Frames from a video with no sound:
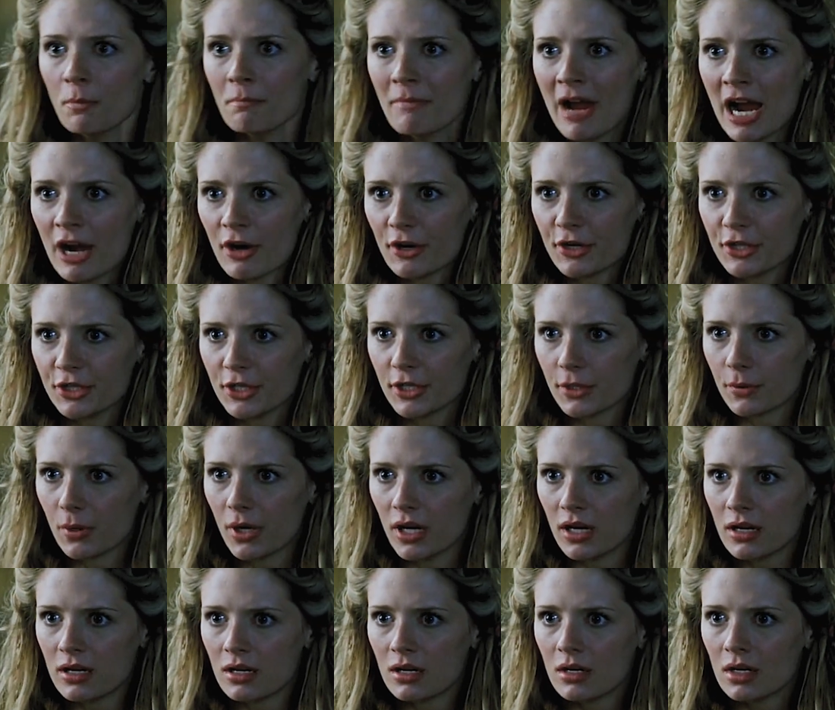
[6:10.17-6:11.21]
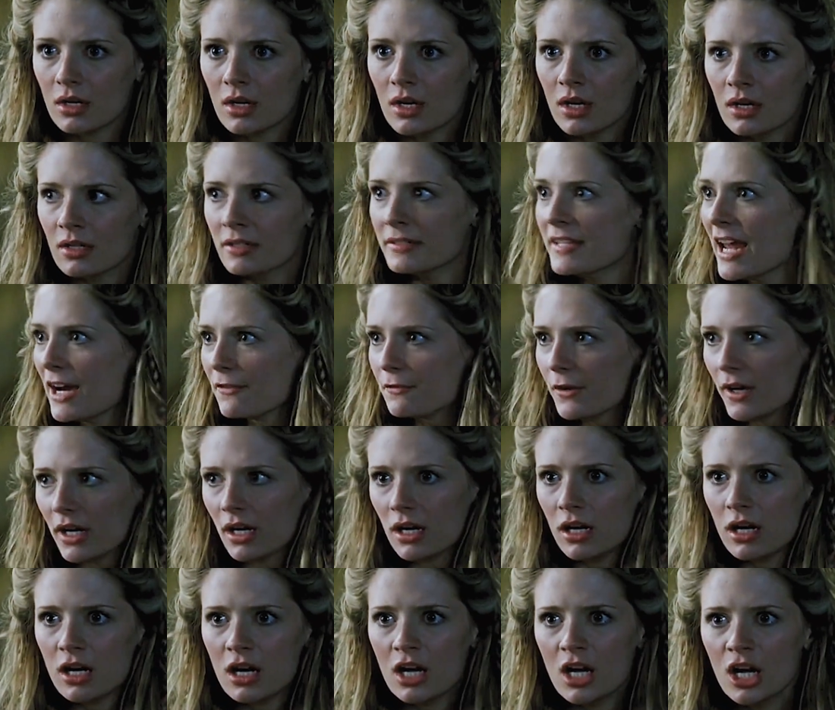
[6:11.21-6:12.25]
Pomponea says that if he hurts him,
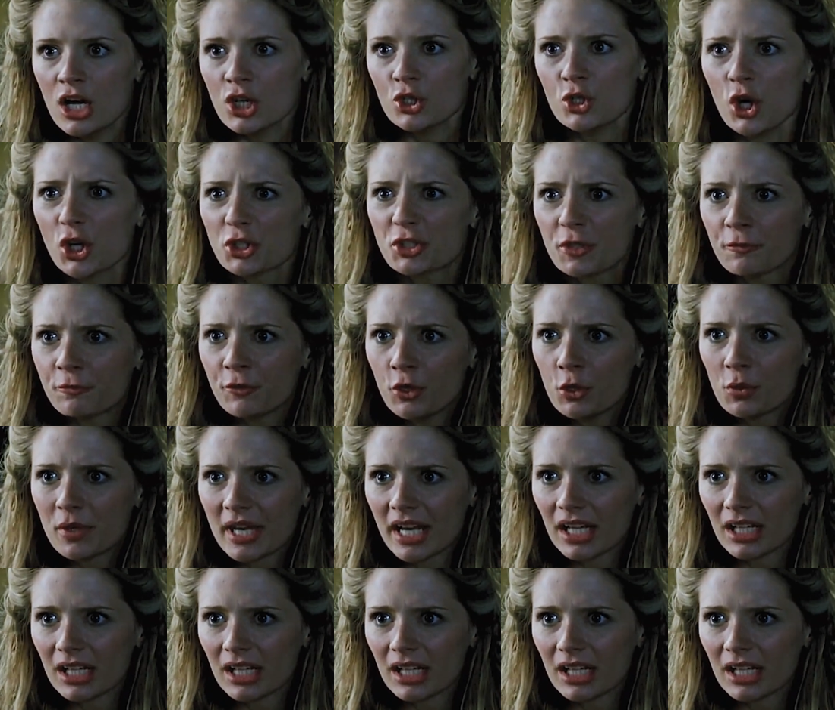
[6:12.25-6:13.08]
she will never marry him.